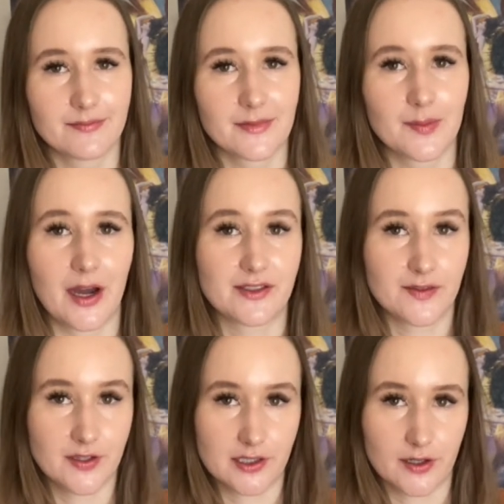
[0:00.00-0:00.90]
bouts of
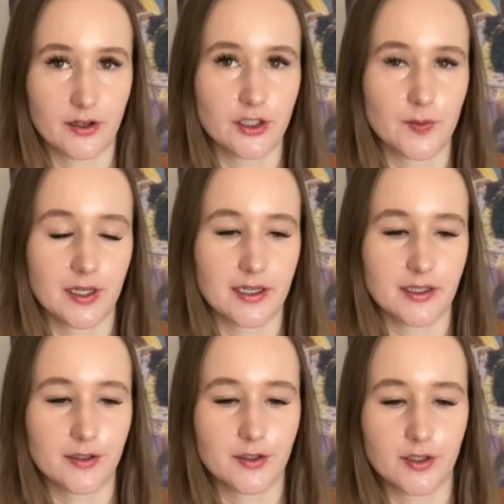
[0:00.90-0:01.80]
discouragement, is
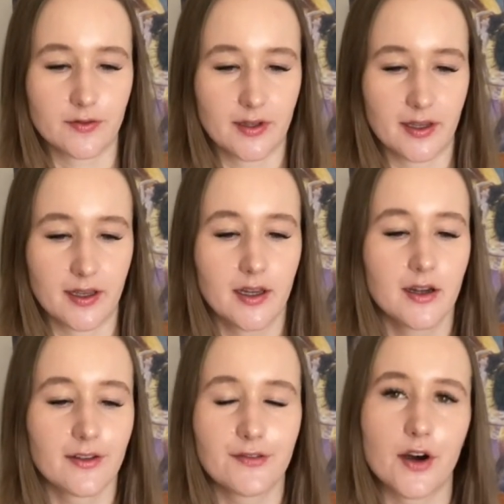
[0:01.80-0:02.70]
to just really
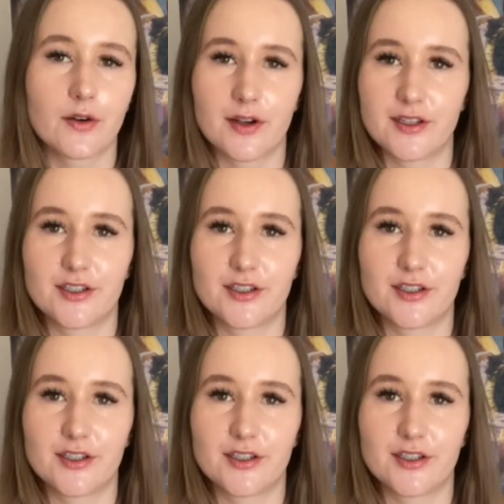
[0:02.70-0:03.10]
refocus,